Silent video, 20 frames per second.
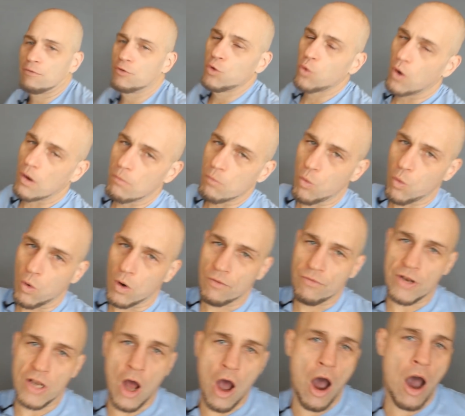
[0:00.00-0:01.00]
If you are more
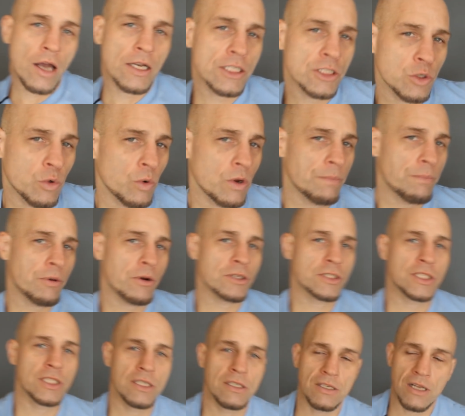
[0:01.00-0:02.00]
of an auditory
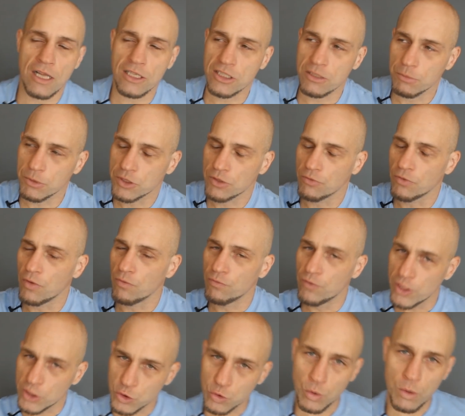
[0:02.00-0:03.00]
person, not so much of a
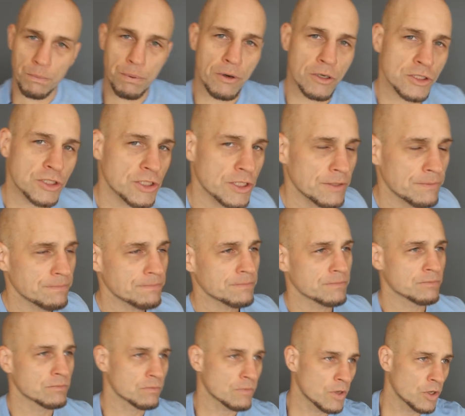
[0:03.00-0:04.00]
visual person,
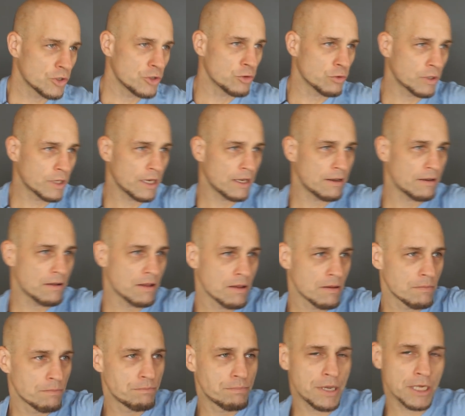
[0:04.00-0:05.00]
you can
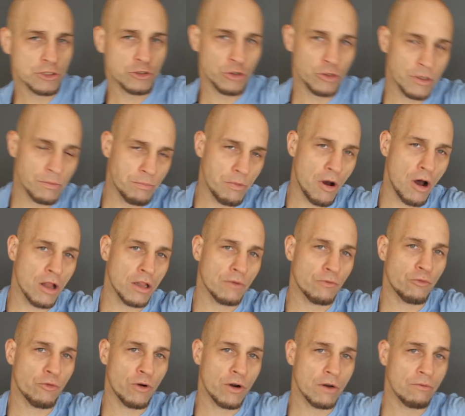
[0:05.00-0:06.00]
picture the ball
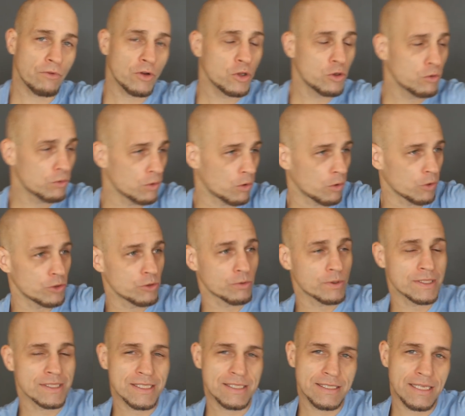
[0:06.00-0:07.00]
in front of you, or you
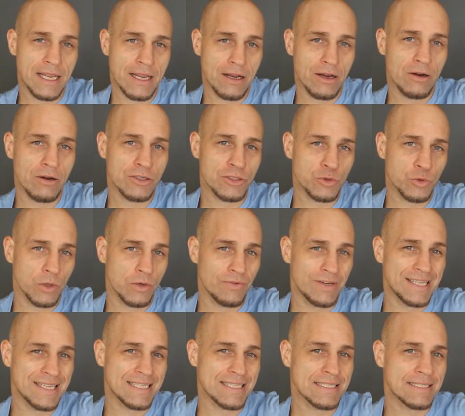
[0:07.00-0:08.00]
can stare sort
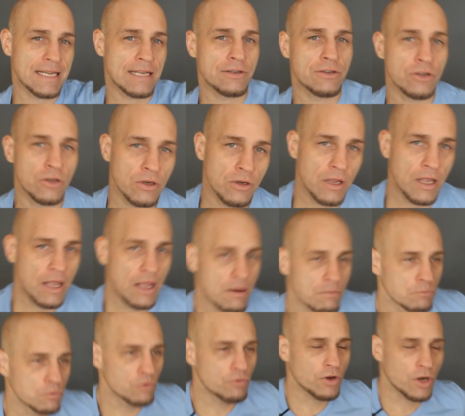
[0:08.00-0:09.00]
of in the center,
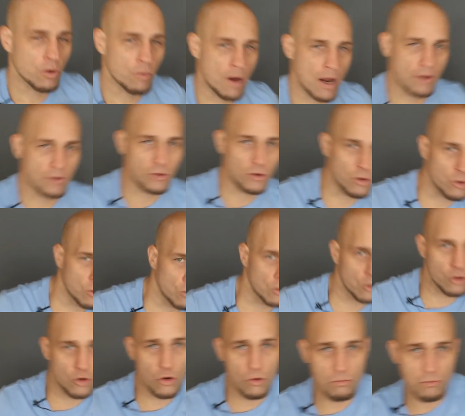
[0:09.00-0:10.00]
moving around your
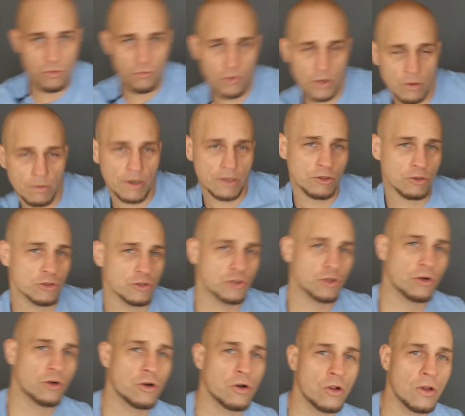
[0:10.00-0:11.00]
hula hoop, moving around your
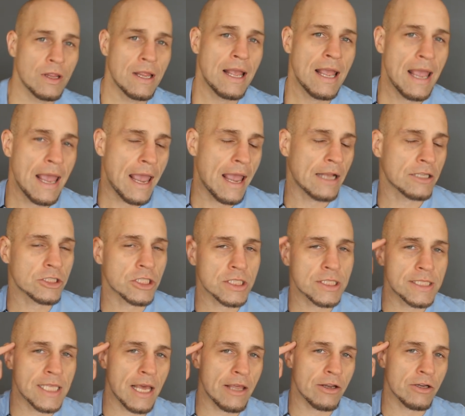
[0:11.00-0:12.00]
circle, and
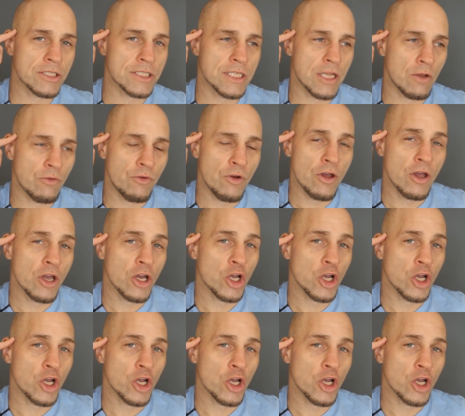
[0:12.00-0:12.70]
just tell yourself,